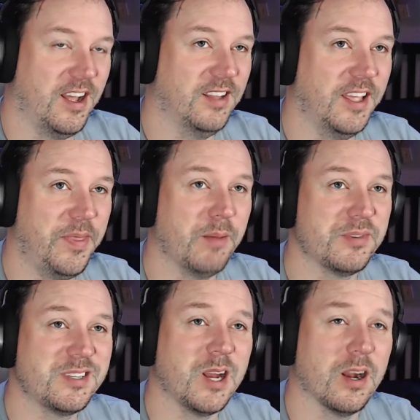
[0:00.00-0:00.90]
I'll let them
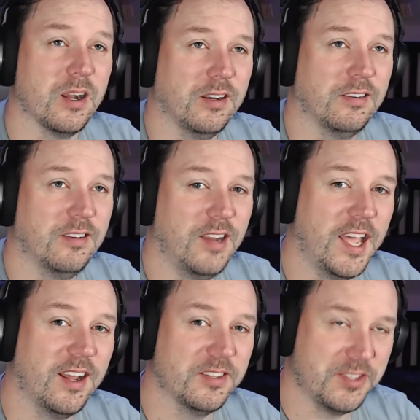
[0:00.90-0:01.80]
start,
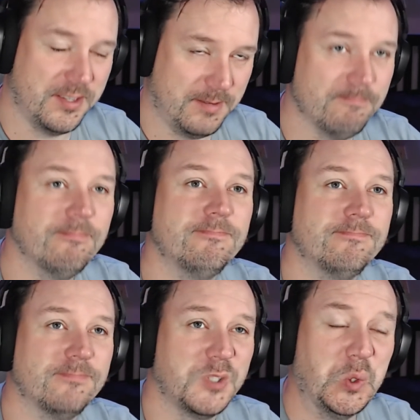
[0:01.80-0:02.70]
and I'll just...
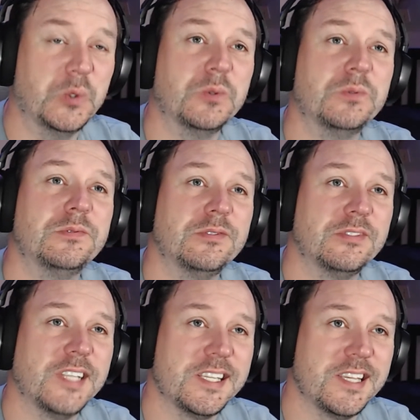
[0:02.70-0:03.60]
Cool.
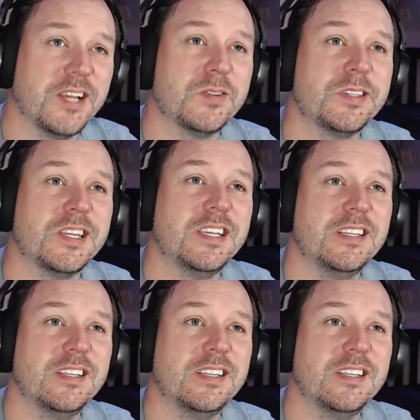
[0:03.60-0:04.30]
That sounds neat.